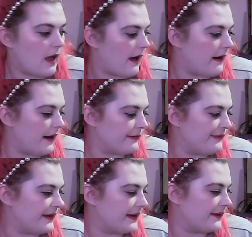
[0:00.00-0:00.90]
I
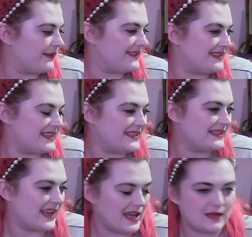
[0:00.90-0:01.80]
think if I did
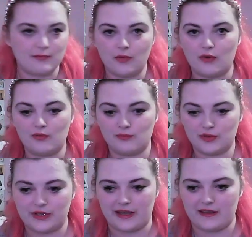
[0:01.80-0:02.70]
take more
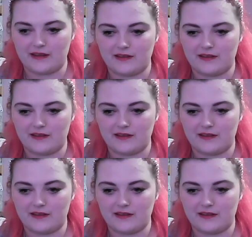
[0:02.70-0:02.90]
money,